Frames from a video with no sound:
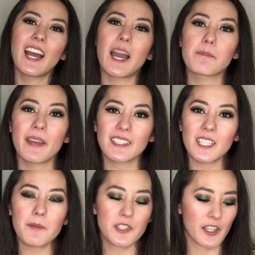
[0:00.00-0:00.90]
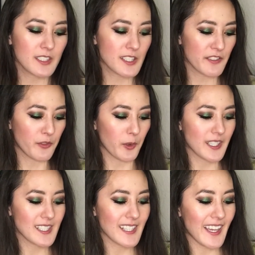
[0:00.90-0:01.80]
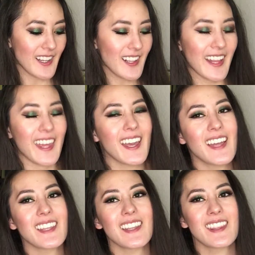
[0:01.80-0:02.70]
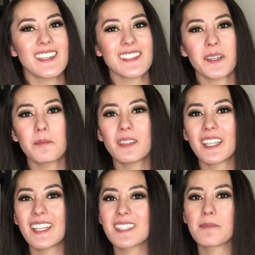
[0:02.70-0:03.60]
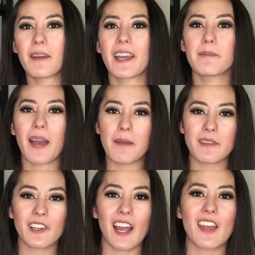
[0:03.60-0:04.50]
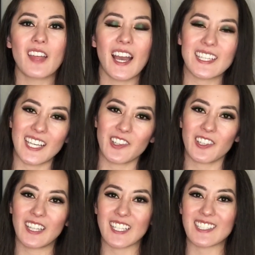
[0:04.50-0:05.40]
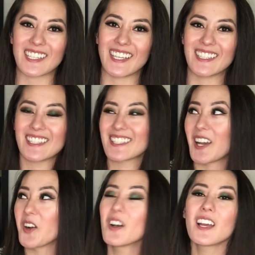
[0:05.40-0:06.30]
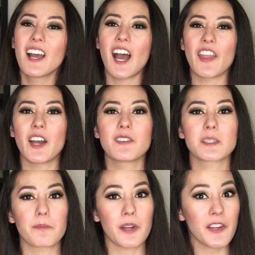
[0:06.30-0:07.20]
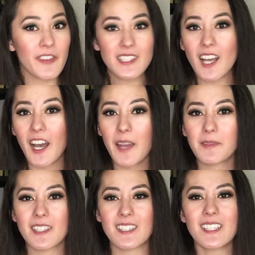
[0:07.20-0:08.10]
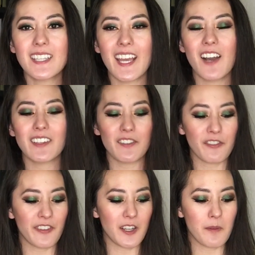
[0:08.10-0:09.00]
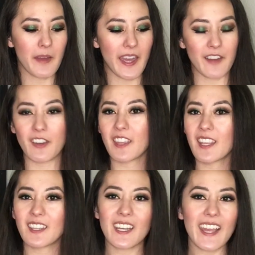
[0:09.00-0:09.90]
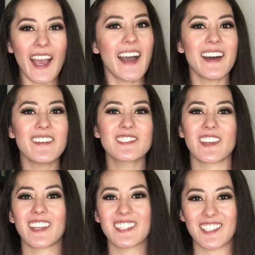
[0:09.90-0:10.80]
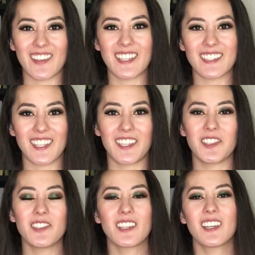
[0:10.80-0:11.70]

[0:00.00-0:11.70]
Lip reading: I picked it up during the Sephora sale and this completes my Pat McGrath eyeshadow collection. So I thought it was the perfect time to sit down and film everything that I have so I can share that to you.